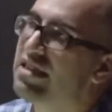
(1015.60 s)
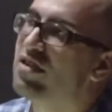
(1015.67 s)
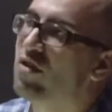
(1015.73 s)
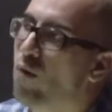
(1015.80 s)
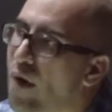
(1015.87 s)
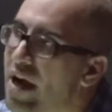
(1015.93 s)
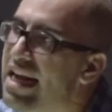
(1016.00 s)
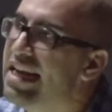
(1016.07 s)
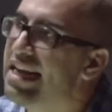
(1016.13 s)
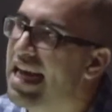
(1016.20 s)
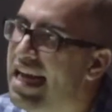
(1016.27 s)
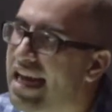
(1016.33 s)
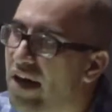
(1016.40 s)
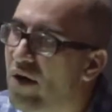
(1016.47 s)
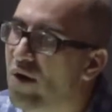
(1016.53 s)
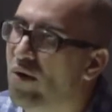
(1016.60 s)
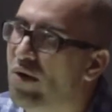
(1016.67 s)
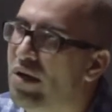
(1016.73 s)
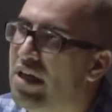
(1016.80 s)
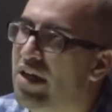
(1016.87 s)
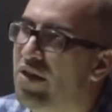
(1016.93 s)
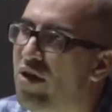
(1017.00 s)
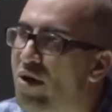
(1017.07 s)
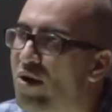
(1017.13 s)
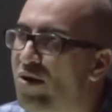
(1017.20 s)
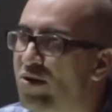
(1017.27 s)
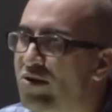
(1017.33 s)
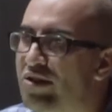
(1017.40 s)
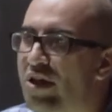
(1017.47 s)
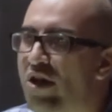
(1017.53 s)
is quite how
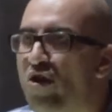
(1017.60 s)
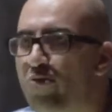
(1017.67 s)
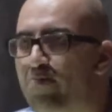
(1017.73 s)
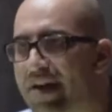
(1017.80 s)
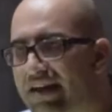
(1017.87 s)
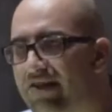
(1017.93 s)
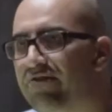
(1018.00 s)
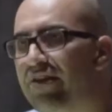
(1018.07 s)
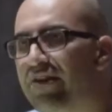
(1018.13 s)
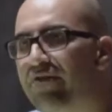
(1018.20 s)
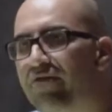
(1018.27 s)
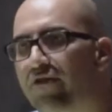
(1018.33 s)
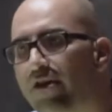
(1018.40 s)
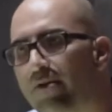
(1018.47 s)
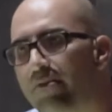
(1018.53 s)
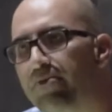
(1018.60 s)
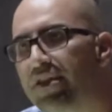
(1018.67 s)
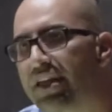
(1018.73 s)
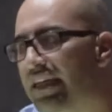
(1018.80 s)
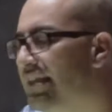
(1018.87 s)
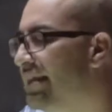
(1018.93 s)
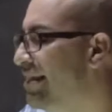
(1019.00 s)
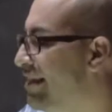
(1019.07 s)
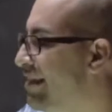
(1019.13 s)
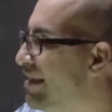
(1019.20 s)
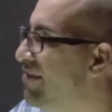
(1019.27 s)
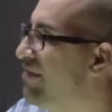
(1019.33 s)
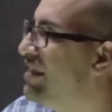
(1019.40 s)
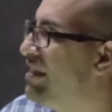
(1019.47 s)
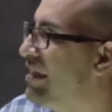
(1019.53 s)
those who benefit from the existence
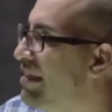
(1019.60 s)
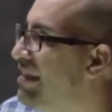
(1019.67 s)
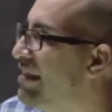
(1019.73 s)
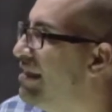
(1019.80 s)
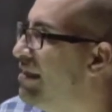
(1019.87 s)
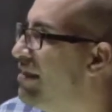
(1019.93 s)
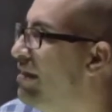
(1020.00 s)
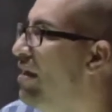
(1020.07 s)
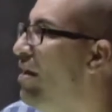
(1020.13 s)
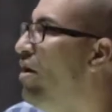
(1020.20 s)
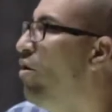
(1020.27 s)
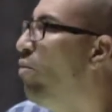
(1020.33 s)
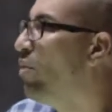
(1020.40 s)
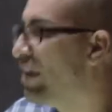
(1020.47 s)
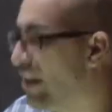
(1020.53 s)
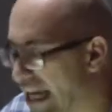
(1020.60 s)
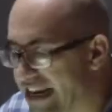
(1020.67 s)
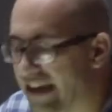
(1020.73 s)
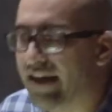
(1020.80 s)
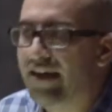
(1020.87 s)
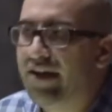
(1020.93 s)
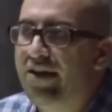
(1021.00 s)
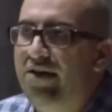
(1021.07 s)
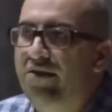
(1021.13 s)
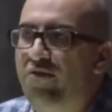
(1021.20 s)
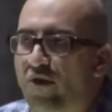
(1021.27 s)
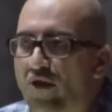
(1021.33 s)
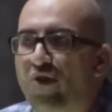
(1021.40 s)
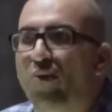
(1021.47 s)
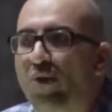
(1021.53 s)
of injustice would like
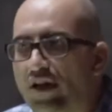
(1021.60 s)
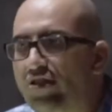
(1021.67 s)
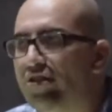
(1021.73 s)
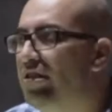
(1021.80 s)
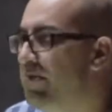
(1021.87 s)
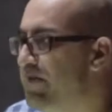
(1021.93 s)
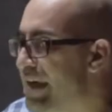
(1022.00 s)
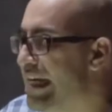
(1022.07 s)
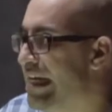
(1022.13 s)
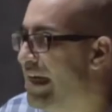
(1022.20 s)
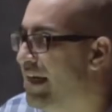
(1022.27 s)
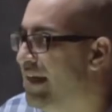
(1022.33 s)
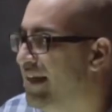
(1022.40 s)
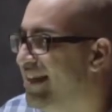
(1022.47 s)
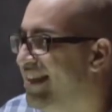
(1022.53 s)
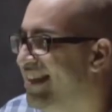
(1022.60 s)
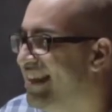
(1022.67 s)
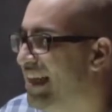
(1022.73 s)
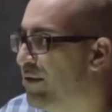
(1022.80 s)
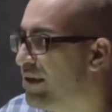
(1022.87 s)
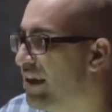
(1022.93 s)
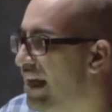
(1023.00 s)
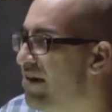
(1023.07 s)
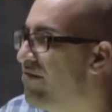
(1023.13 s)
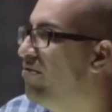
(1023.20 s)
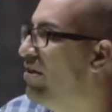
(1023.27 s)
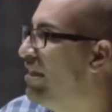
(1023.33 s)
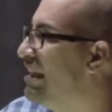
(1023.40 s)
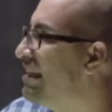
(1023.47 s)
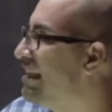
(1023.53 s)
for the world to be. They would like
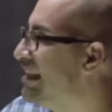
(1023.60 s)
for it to